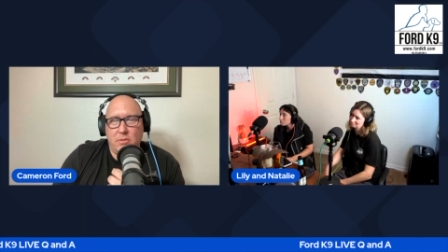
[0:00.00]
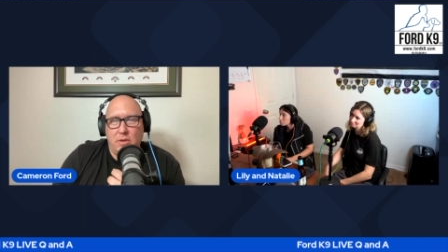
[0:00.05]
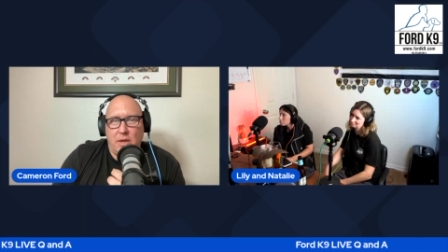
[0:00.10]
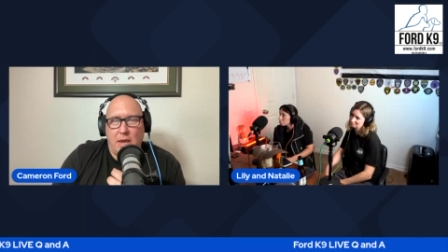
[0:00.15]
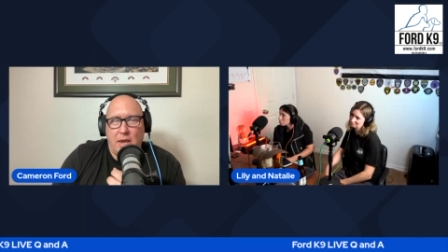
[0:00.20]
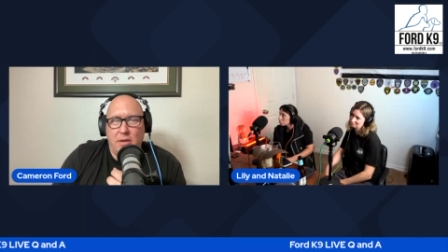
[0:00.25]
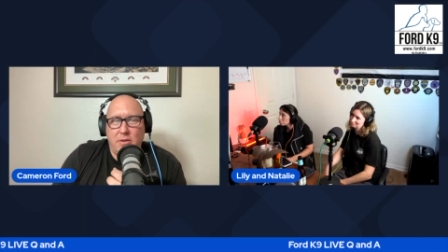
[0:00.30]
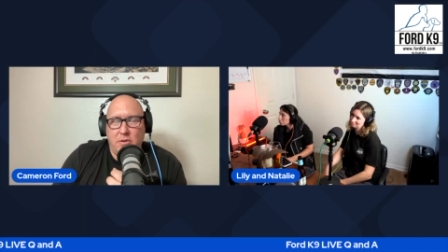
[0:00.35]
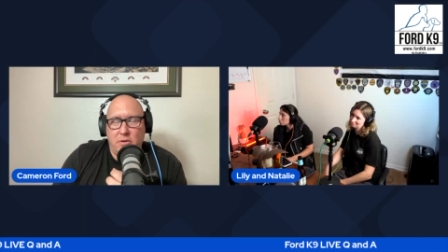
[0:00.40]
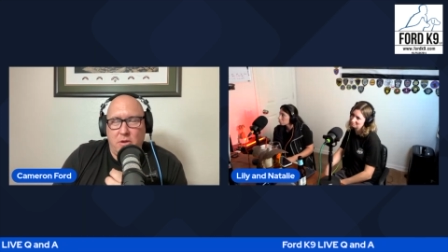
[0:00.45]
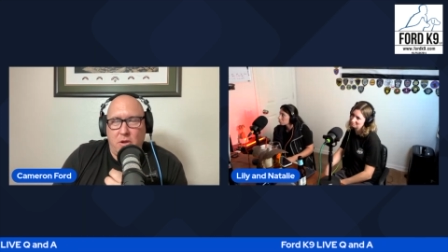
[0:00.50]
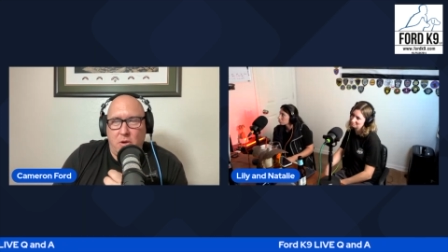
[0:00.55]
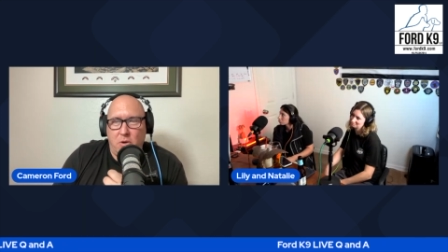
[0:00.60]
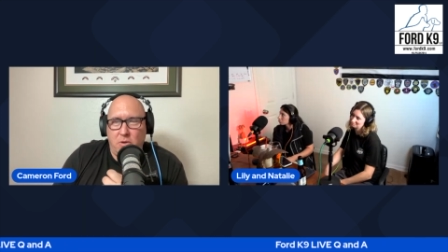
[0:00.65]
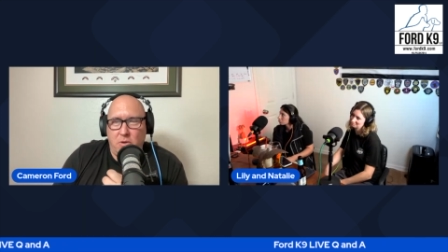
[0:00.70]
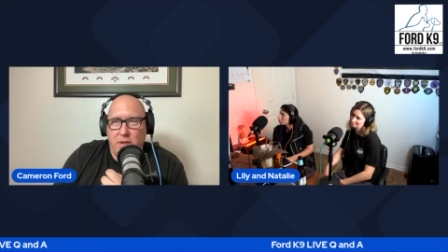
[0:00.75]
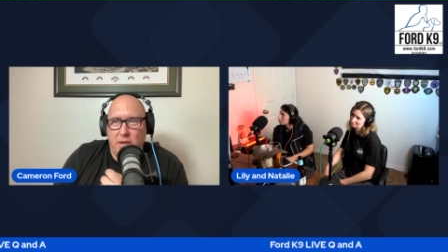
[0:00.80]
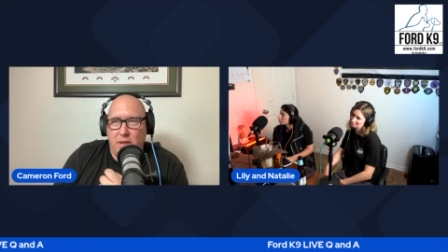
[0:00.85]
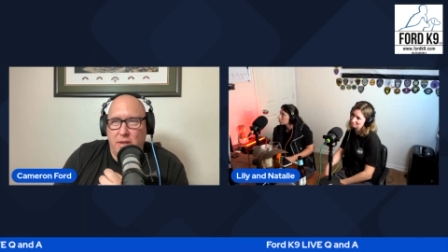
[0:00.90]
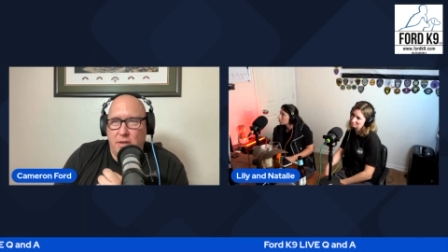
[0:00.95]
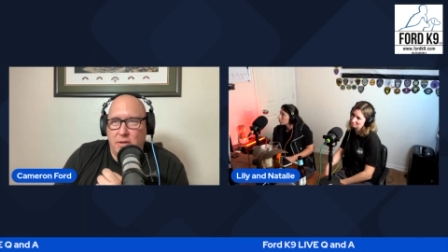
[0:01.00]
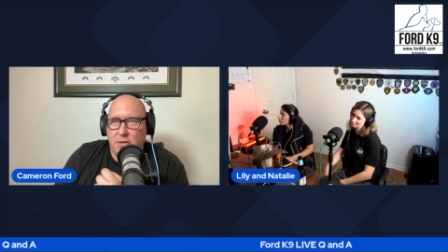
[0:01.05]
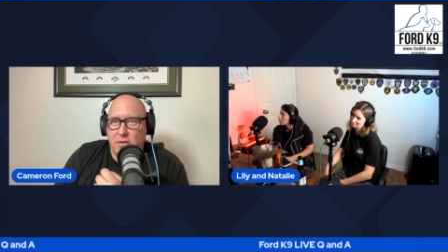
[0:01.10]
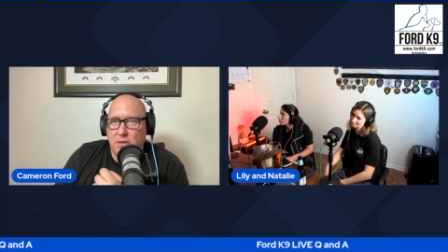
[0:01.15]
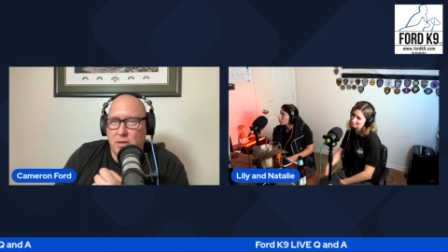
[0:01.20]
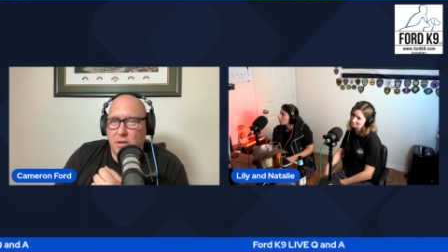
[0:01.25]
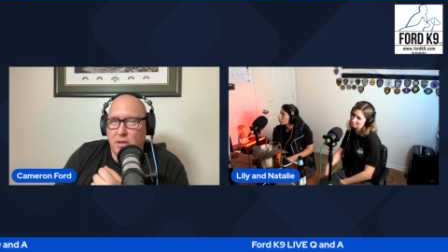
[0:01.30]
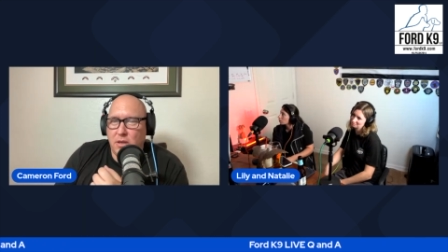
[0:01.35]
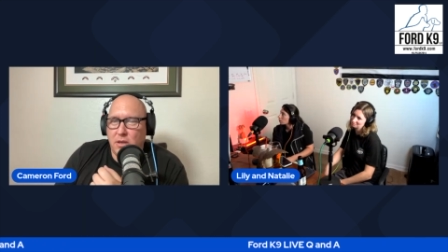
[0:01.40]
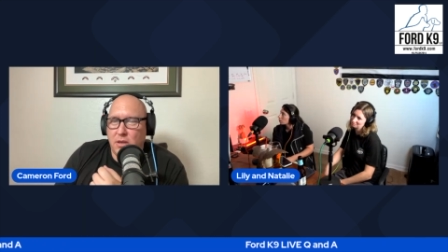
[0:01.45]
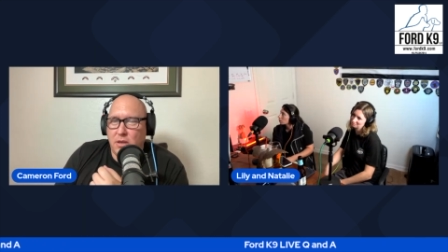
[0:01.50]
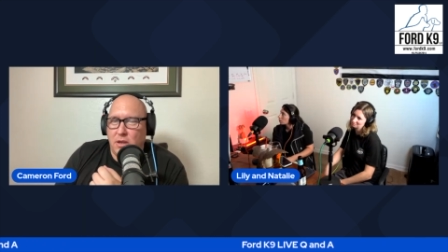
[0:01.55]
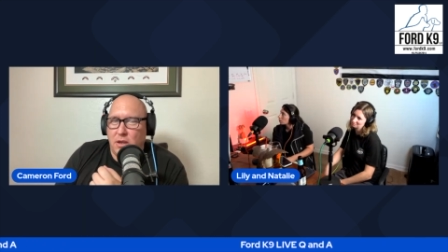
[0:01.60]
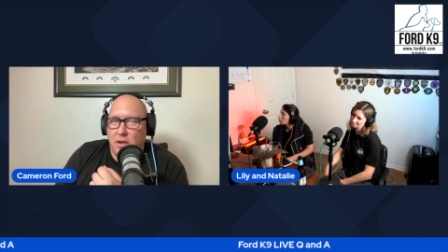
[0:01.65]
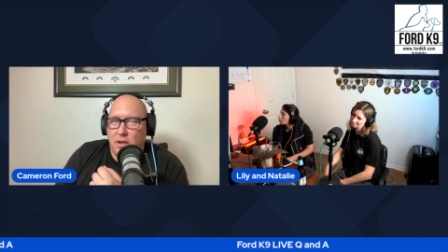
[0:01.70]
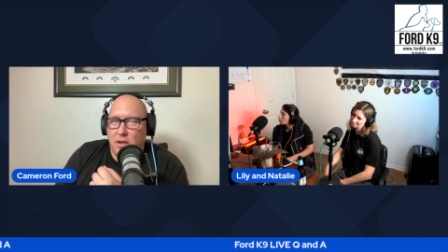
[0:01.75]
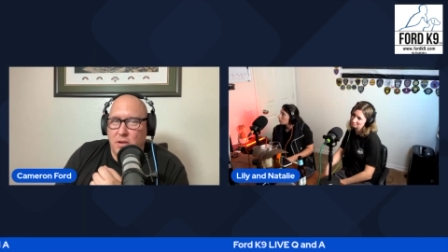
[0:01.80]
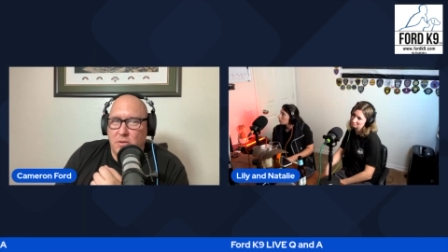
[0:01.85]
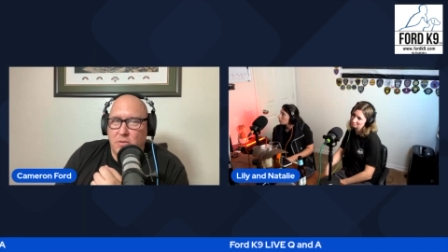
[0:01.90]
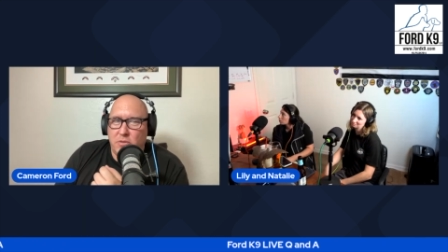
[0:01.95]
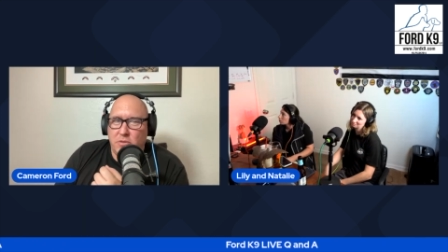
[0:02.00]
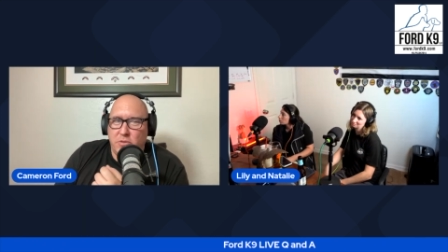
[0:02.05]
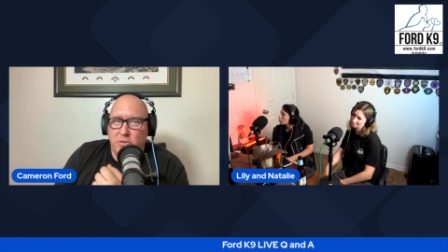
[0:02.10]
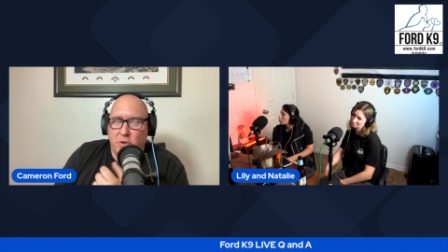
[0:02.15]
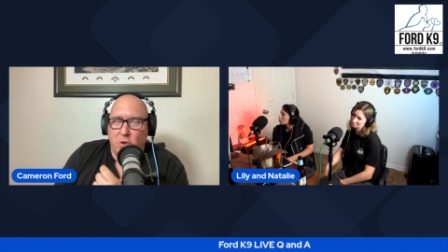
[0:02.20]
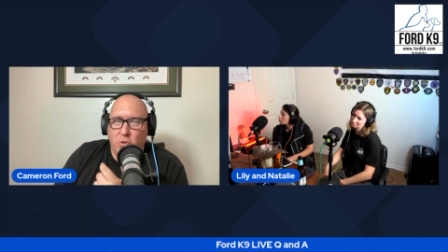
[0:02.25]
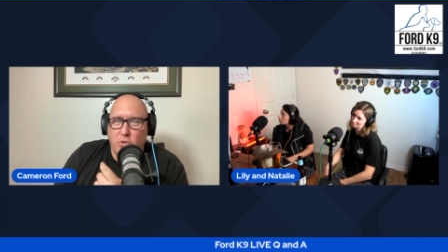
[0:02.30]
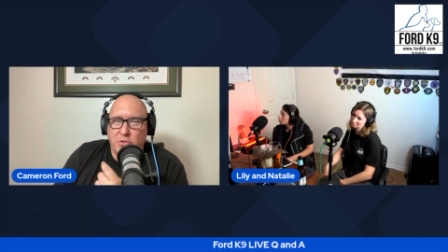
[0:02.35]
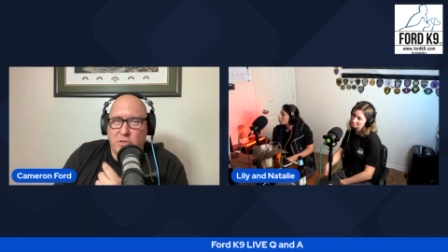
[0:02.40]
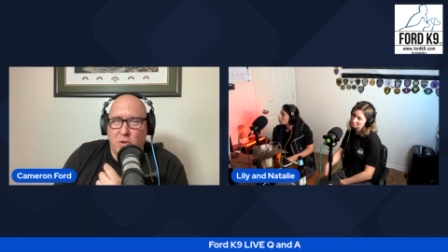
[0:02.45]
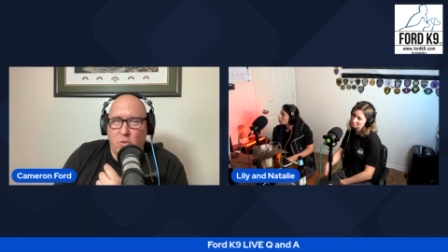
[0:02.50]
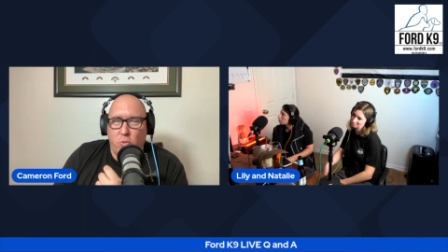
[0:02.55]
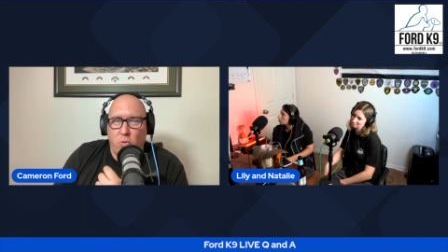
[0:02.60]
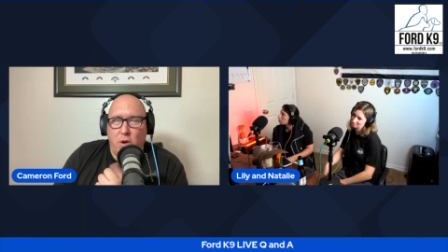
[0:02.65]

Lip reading: Yeah, no, and those